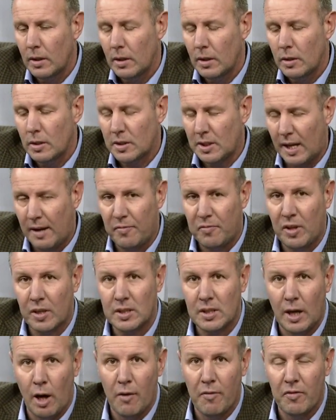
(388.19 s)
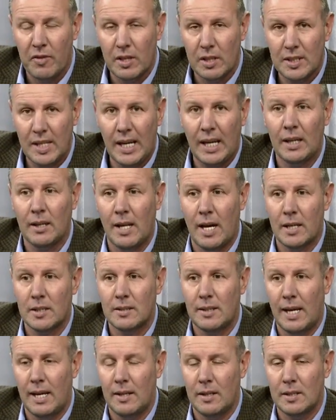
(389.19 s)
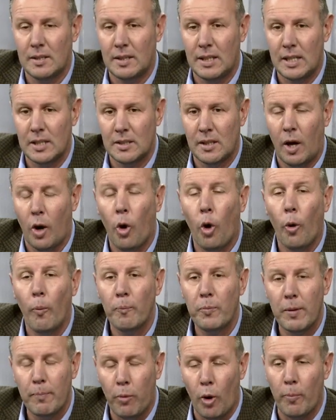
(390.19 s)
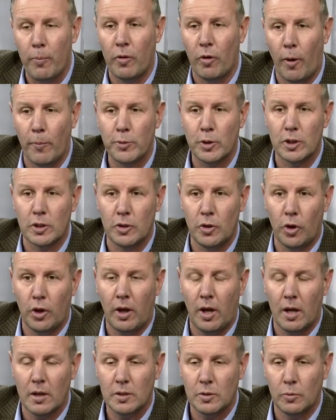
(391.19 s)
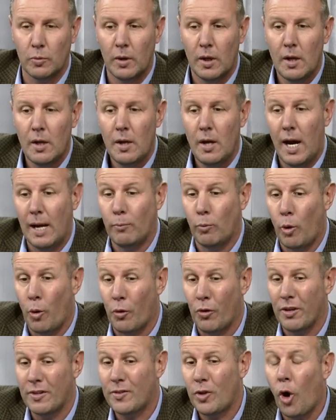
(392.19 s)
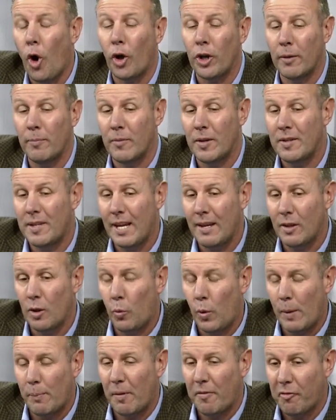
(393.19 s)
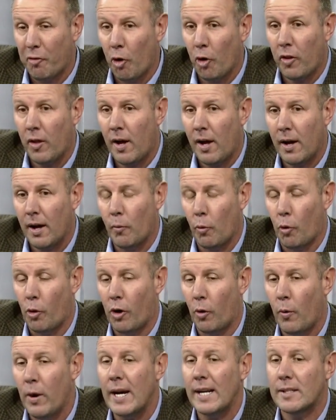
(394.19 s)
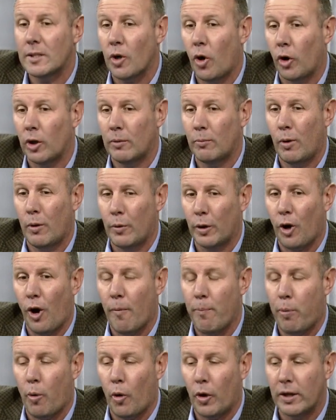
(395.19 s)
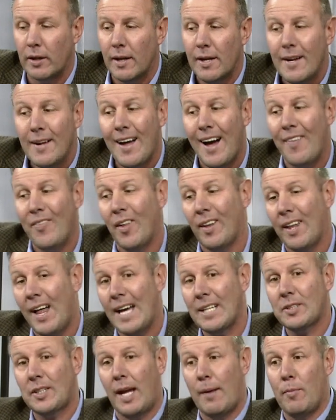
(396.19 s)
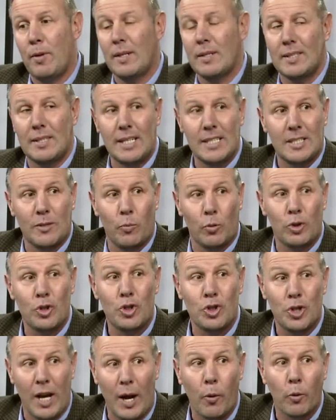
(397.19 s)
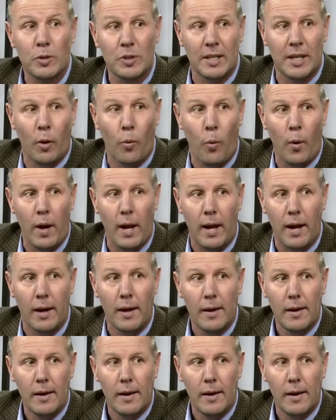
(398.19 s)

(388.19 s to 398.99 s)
saved ourselves on the second last day of the season at home to Bobby Robson's Newcastle. And we were at Tottenham the, day, the week before that. We were away to Tottenham where we got a point. And the last game of the season was Chelsea away